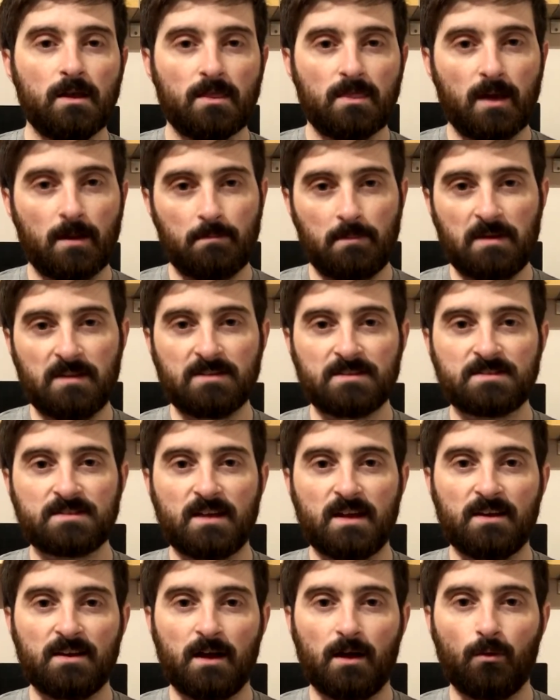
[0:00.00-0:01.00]
That being
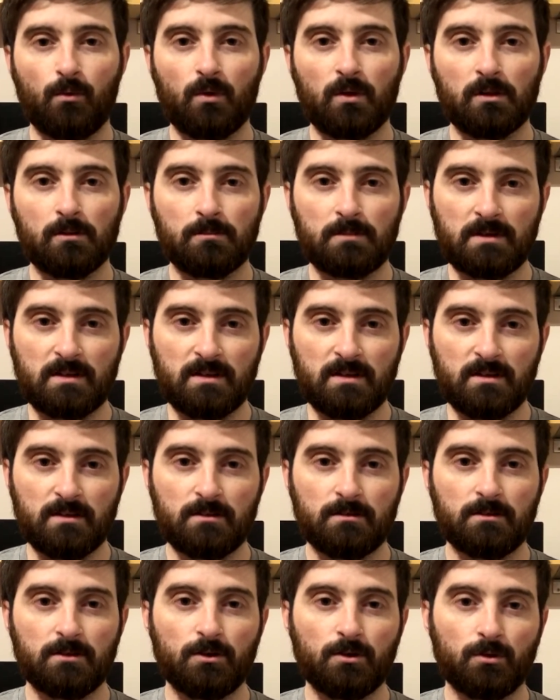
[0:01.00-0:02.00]
said, I will
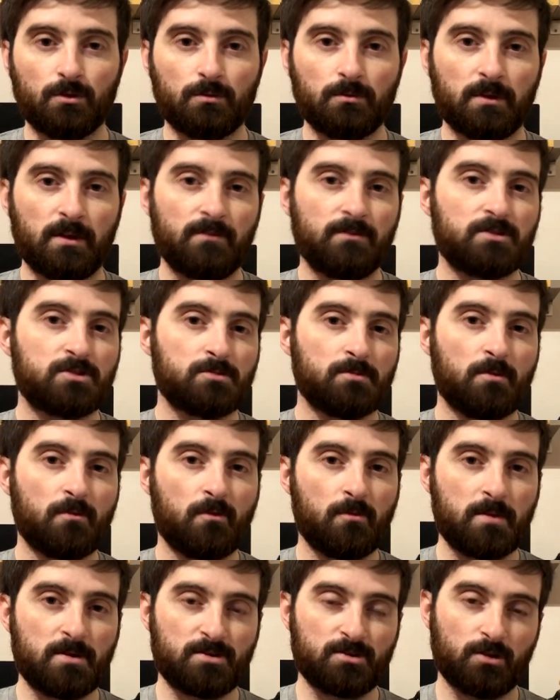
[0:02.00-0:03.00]
be, giving some
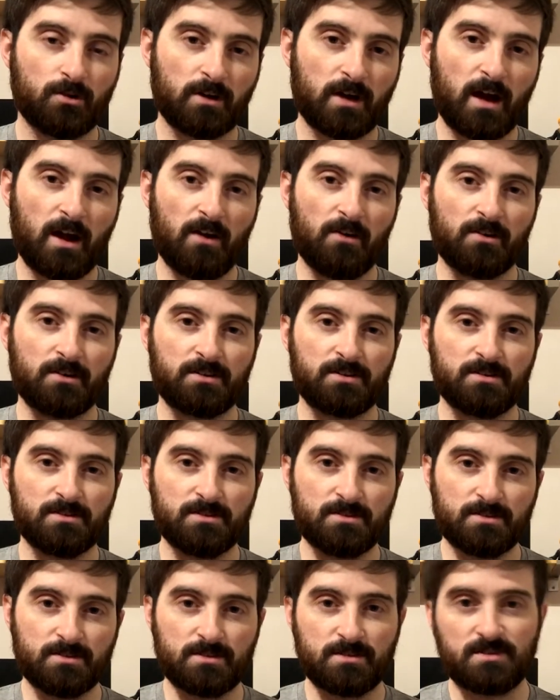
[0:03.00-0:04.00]
information on
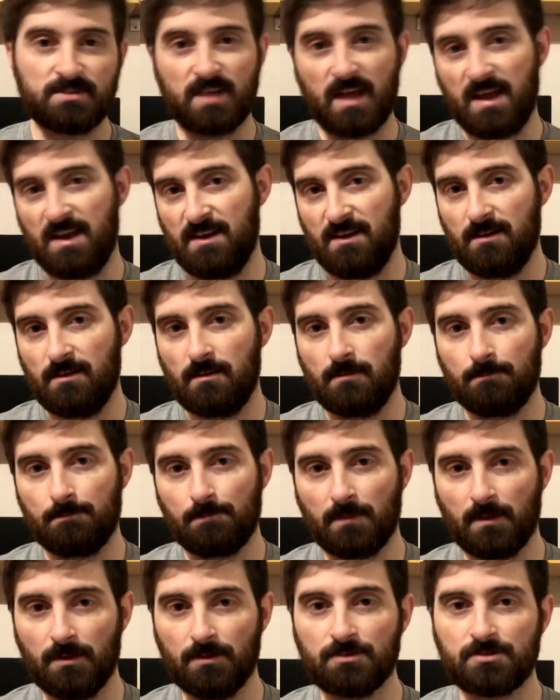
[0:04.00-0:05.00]
characters, setting,
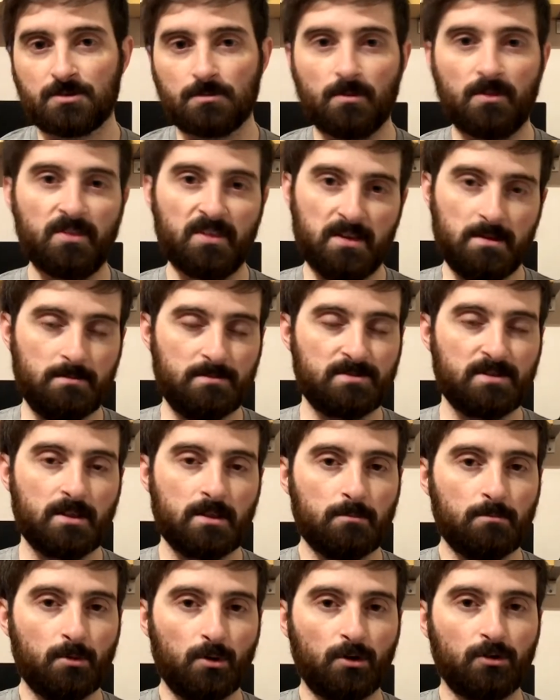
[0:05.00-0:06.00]
and some themes that
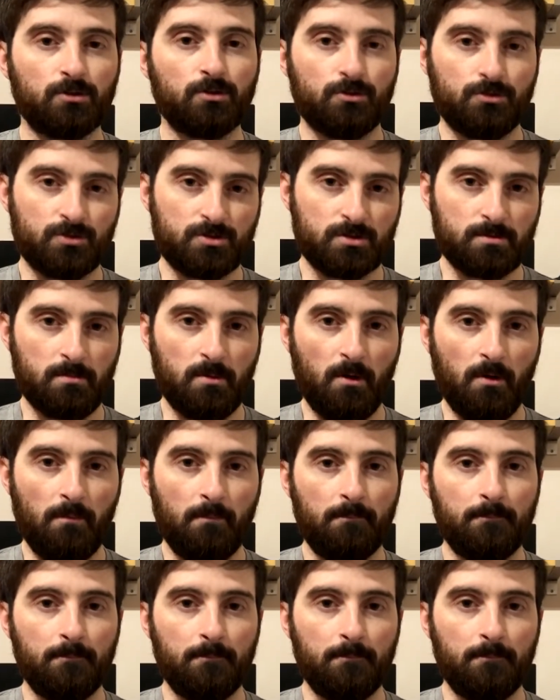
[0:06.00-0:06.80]
the book touches upon.